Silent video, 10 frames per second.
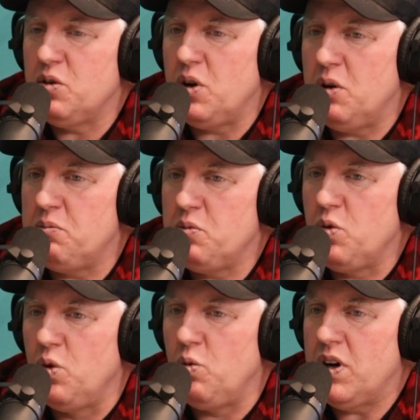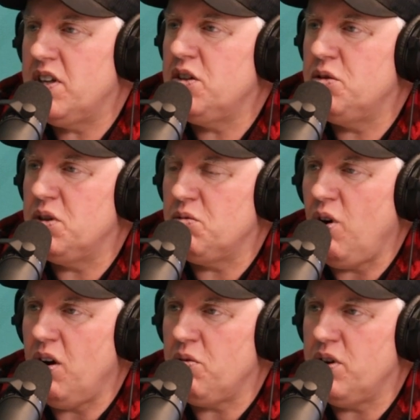What are they doing
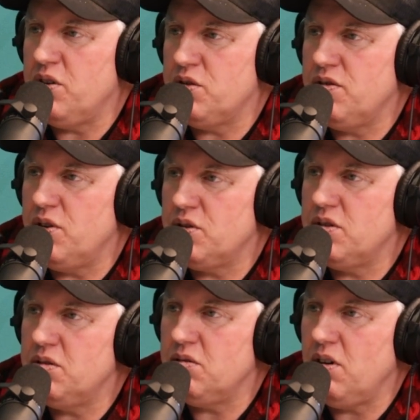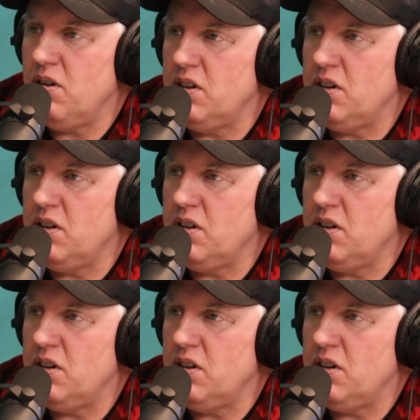wrong? What are those folks doing wrong?